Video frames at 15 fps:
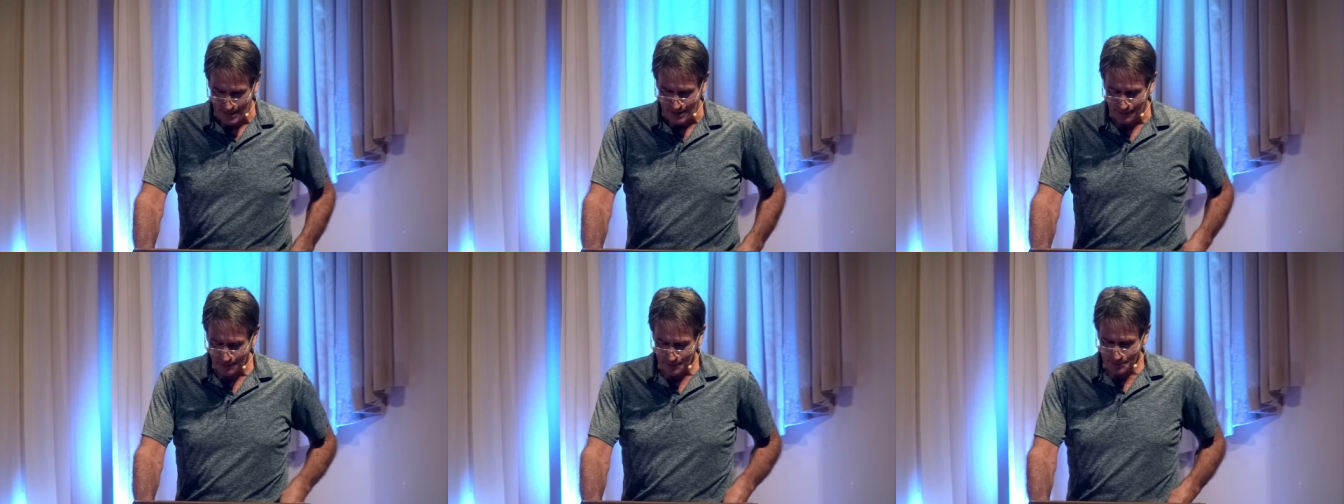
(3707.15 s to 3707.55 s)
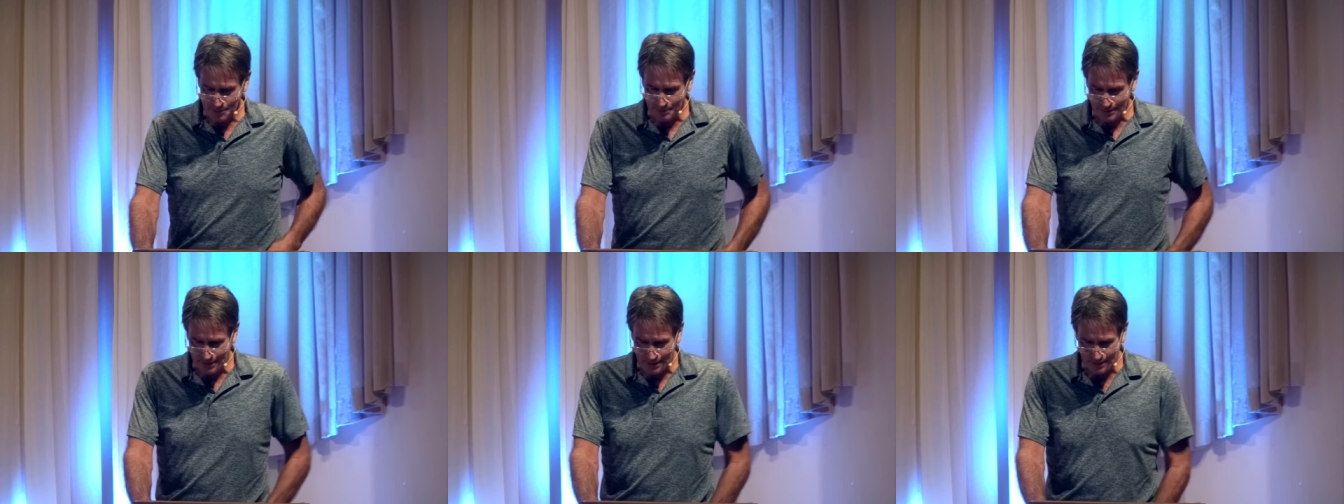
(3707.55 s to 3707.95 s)
I
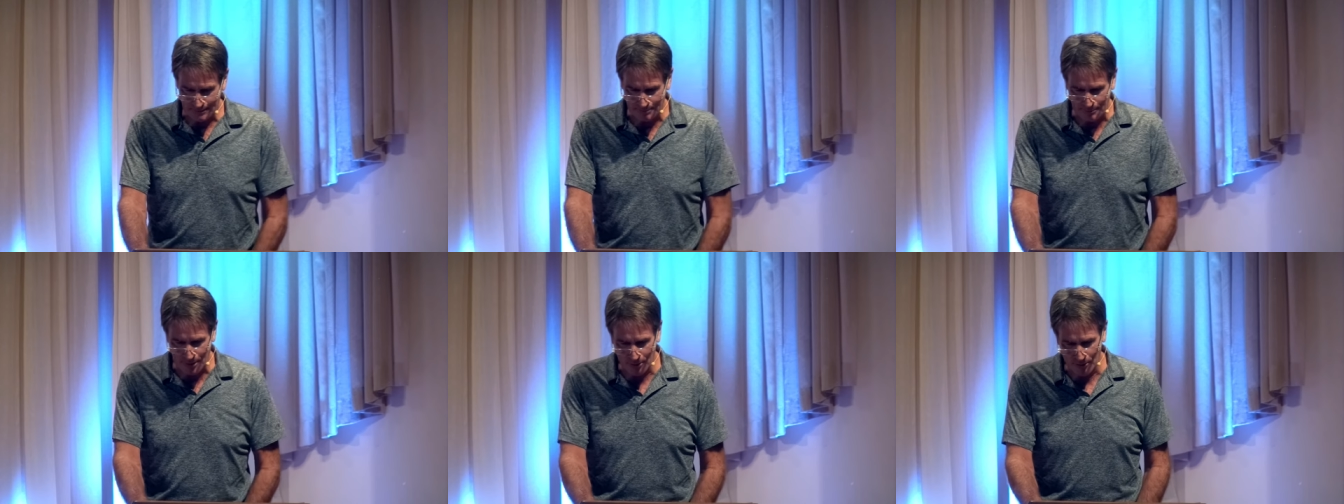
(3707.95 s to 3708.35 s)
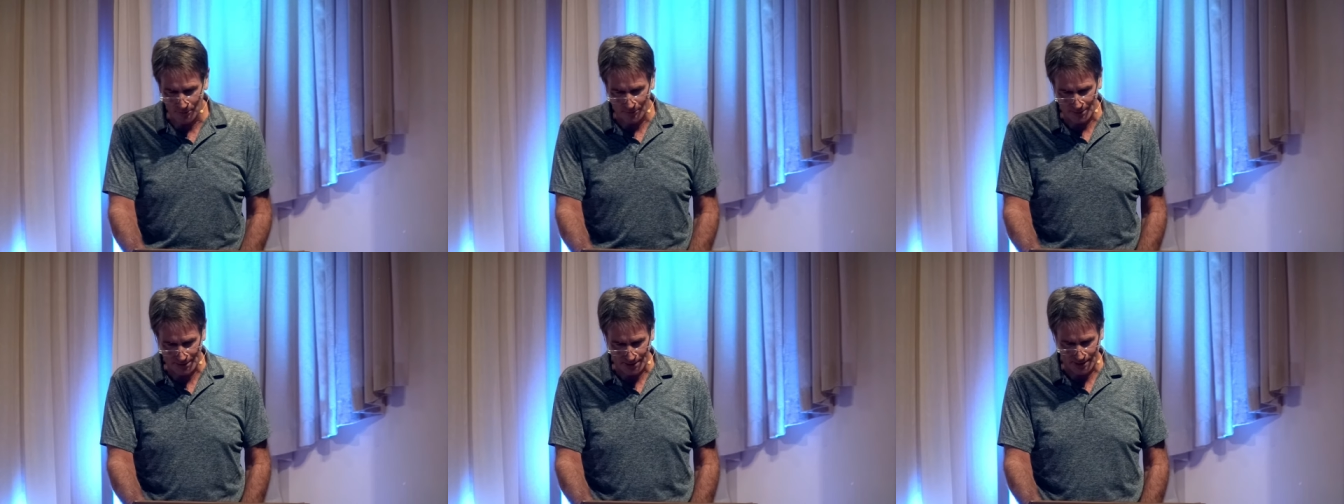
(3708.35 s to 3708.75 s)
close with a
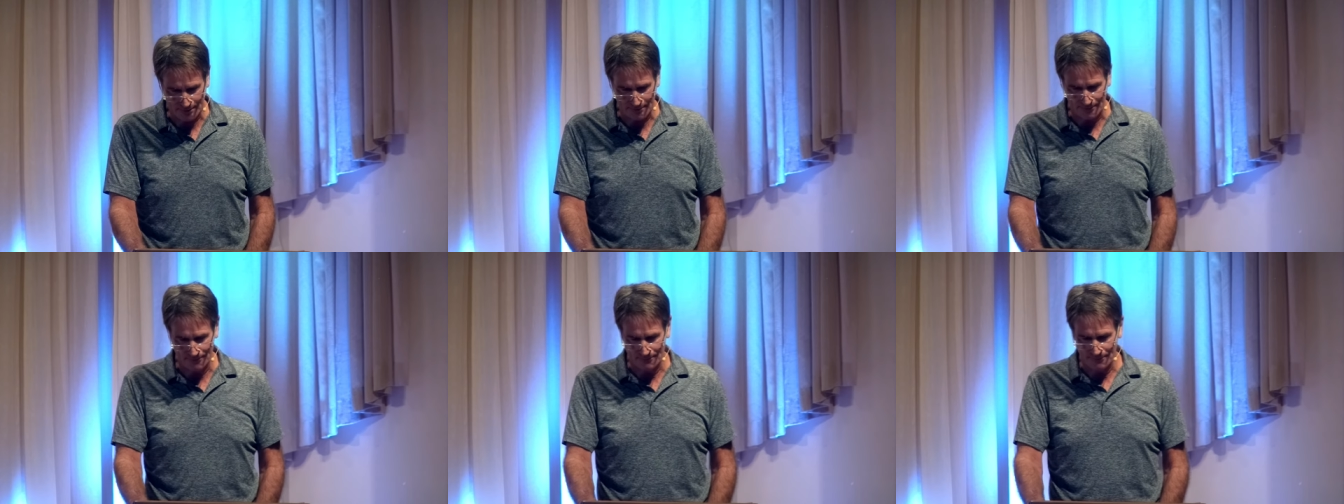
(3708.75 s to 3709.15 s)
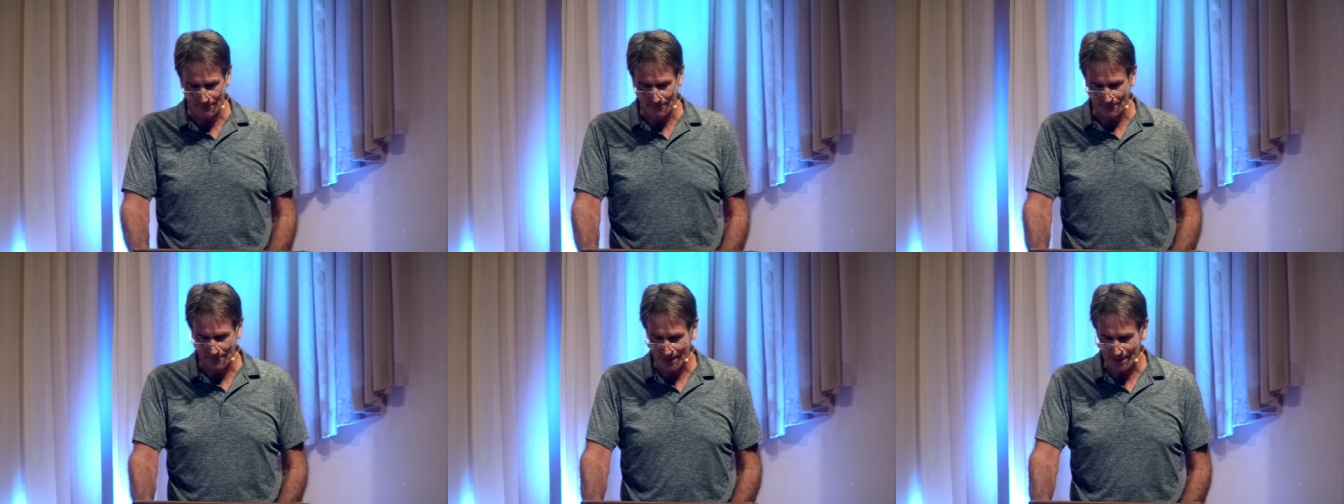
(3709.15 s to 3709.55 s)
poem which I'm
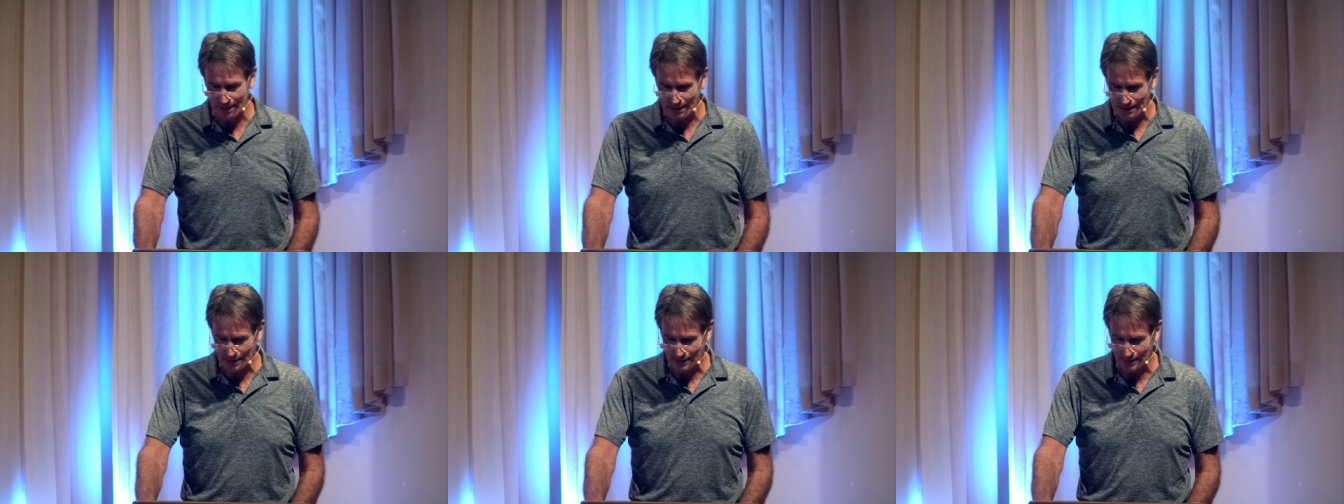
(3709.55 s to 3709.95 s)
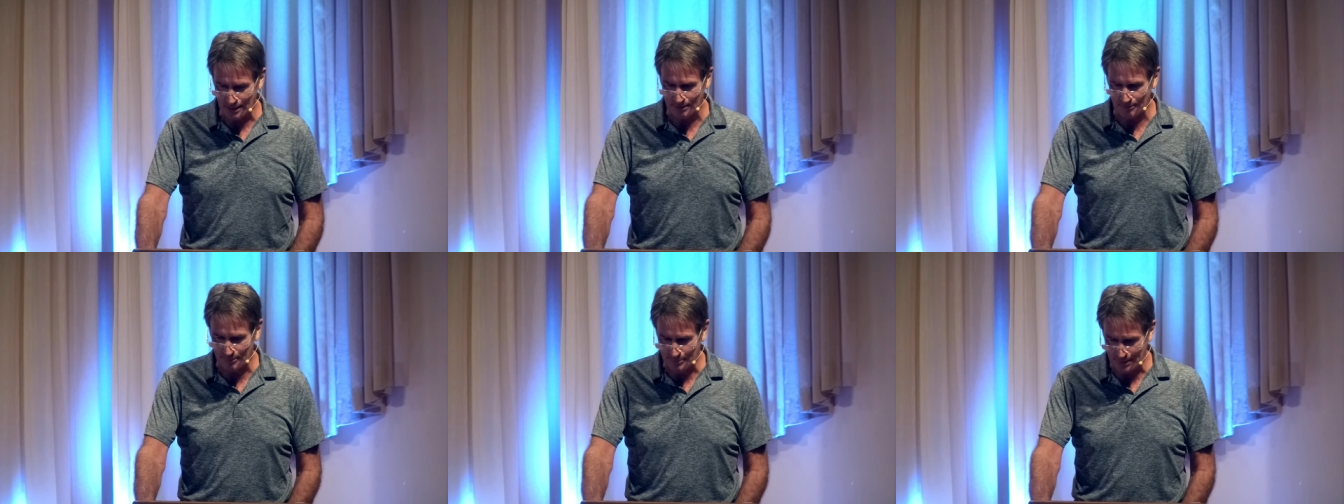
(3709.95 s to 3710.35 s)
beginning to
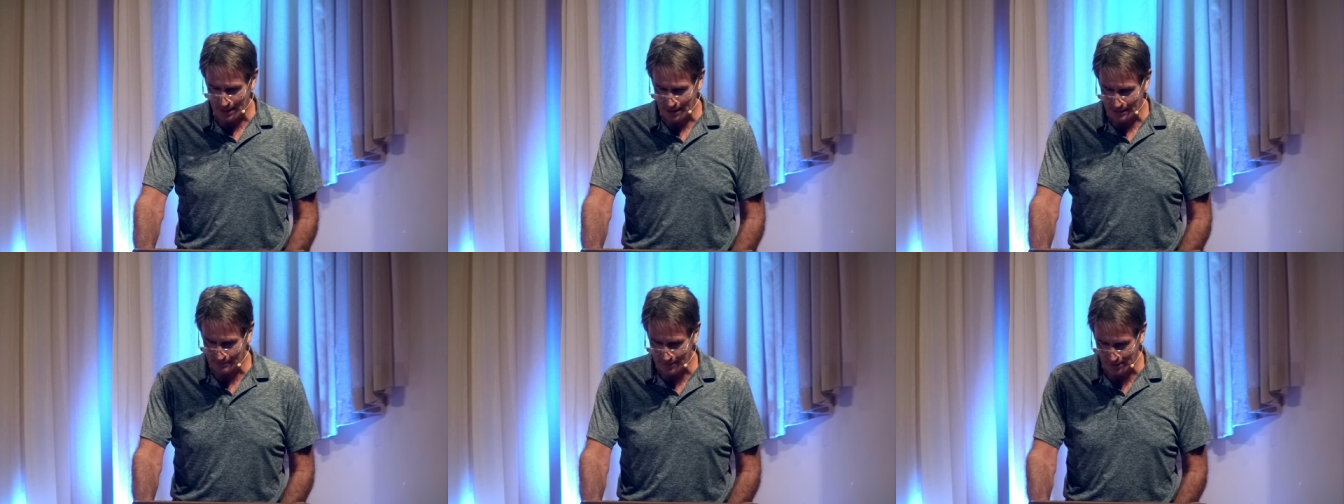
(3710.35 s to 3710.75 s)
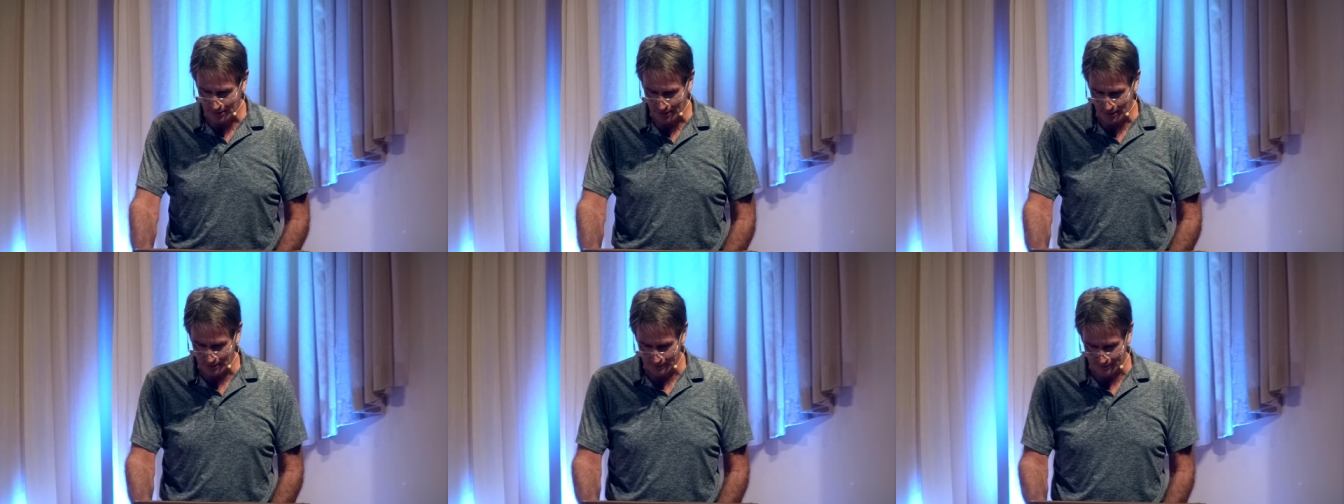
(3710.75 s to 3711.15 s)
love by
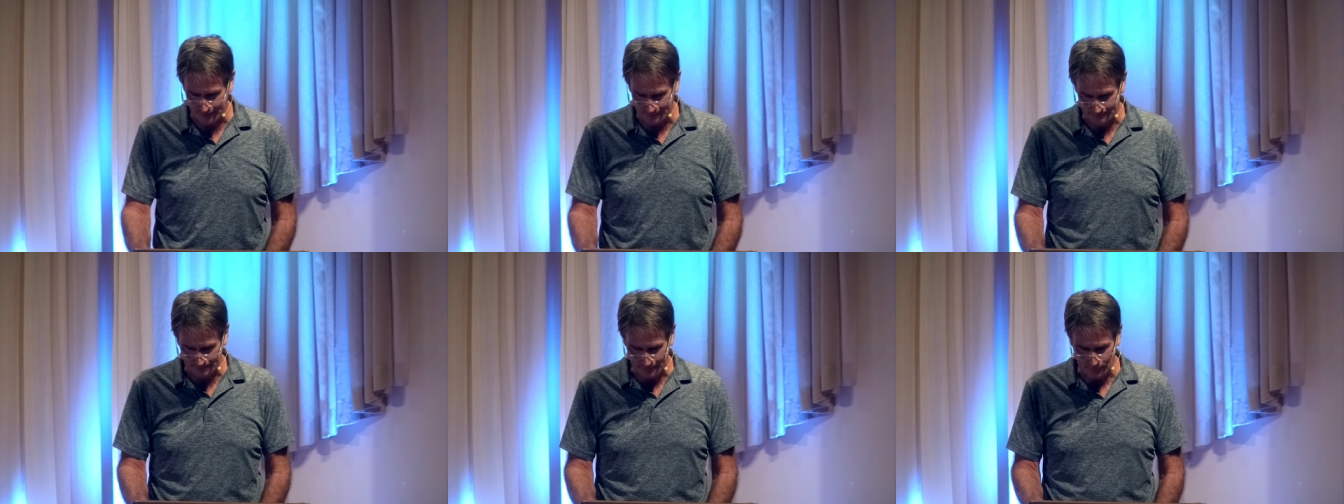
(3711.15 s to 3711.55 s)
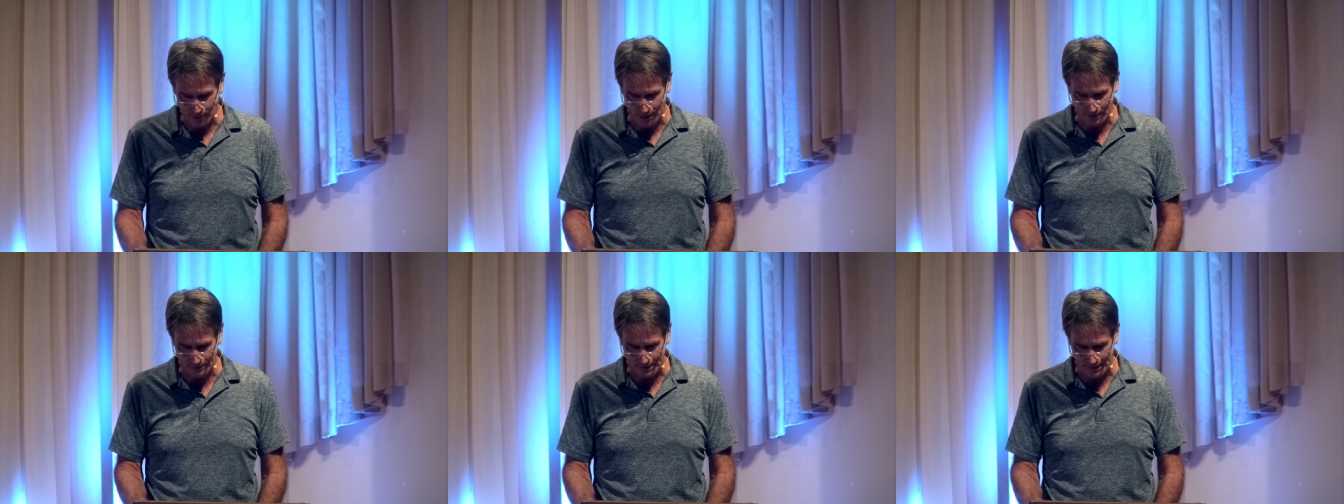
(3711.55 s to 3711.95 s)
Mary Oliver,
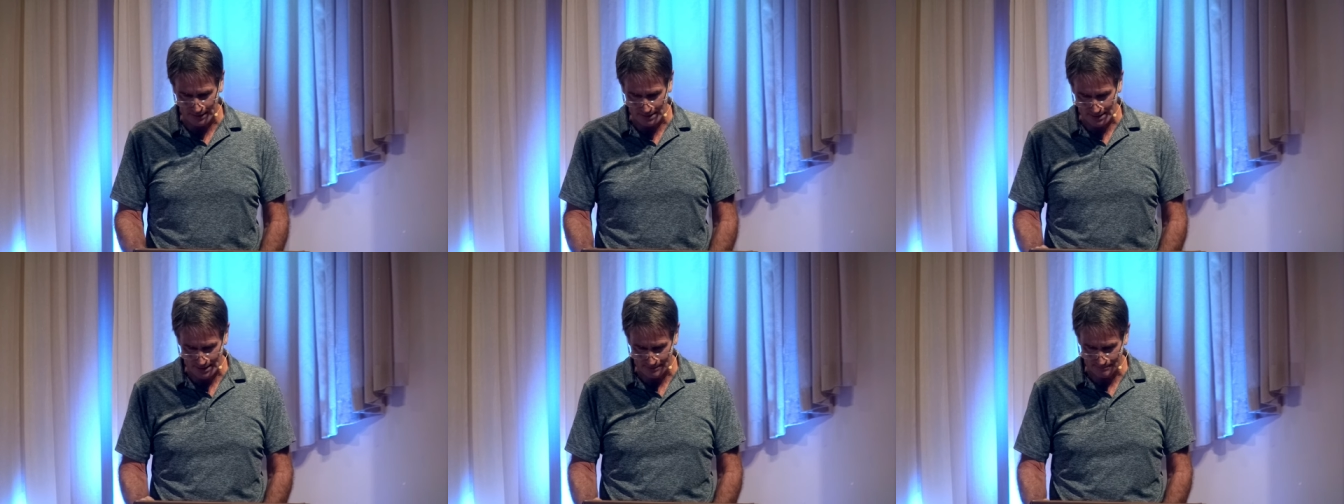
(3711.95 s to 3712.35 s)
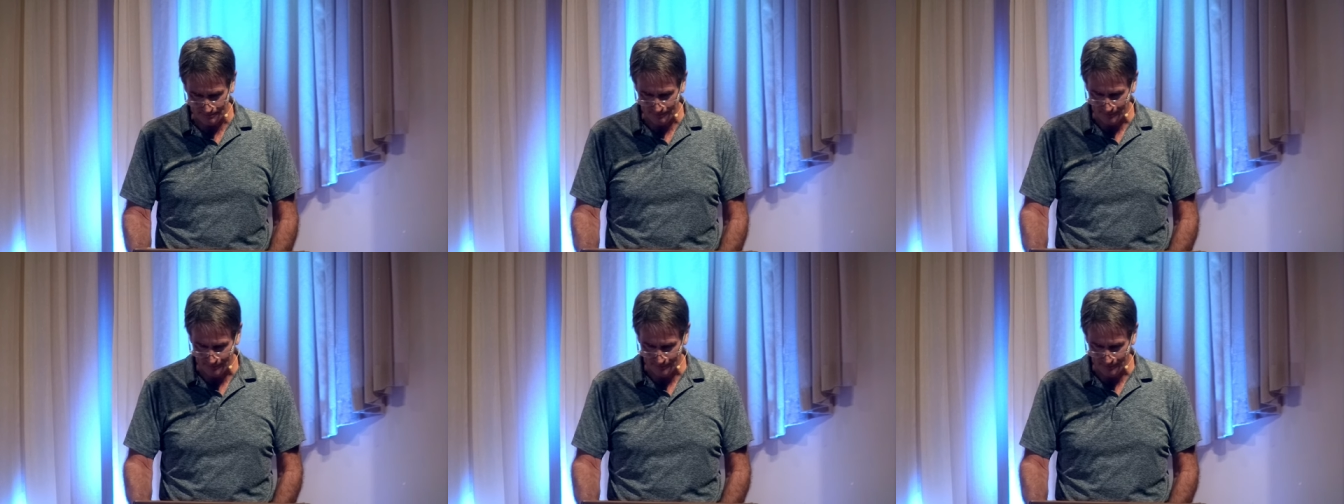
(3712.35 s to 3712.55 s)
Wild Geese.